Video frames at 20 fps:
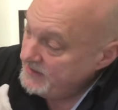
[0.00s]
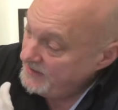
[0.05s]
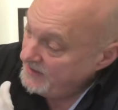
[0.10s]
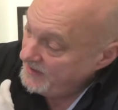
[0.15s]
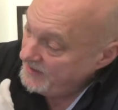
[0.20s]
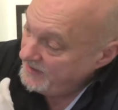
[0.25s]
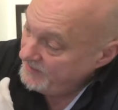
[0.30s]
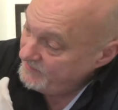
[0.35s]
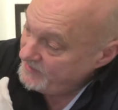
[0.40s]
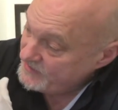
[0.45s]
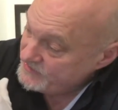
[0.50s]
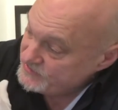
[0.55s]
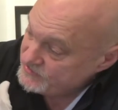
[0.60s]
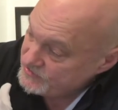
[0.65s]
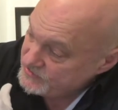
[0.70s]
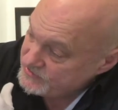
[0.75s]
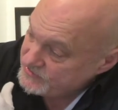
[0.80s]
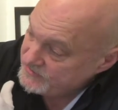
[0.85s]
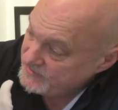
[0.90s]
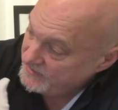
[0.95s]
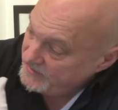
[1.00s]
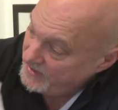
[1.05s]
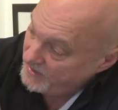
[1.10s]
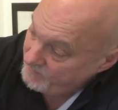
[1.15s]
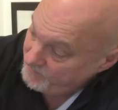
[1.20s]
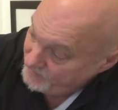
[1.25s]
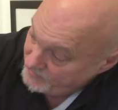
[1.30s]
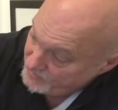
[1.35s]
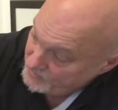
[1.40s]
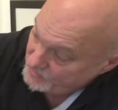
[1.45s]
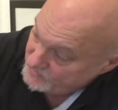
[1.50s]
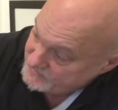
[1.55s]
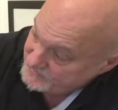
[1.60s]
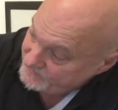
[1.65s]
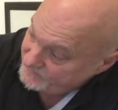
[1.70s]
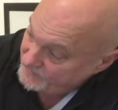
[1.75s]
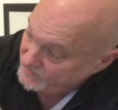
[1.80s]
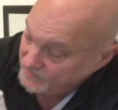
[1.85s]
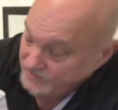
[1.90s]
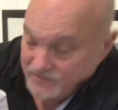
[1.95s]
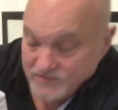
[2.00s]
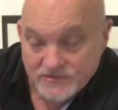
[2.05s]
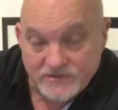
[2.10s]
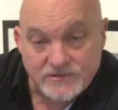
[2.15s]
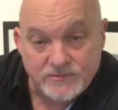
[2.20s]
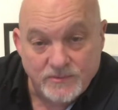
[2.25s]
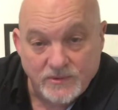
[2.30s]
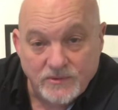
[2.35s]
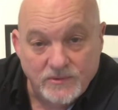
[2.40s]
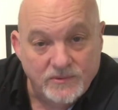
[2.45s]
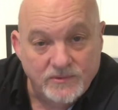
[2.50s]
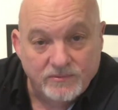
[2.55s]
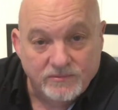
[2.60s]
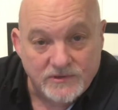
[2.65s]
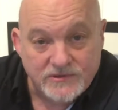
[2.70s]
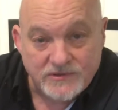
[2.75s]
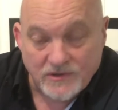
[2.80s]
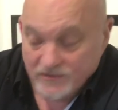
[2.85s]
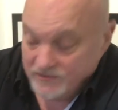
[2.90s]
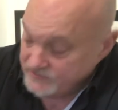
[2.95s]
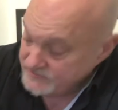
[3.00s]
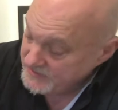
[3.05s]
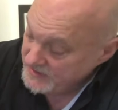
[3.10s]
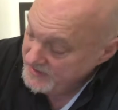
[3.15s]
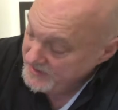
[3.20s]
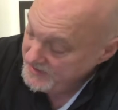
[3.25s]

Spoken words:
It's just a beautiful, smooth result.